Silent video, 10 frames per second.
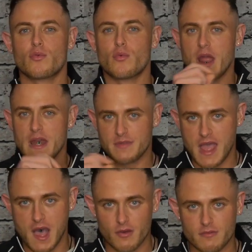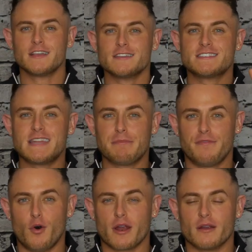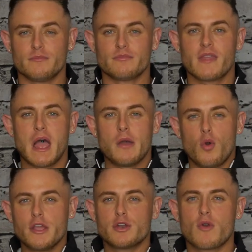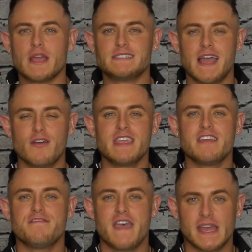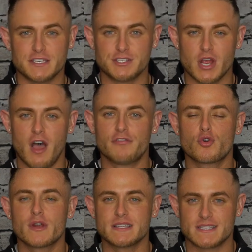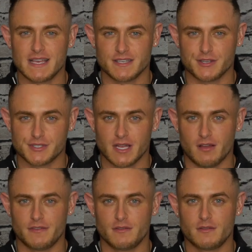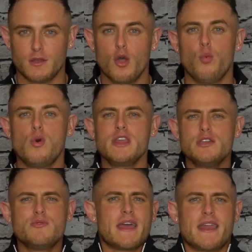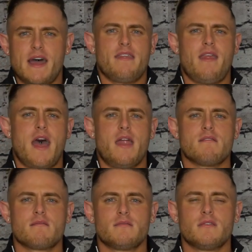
Write them down. Step 4. I want you to write down the advantage of criticizing yourself. What do you get out of that?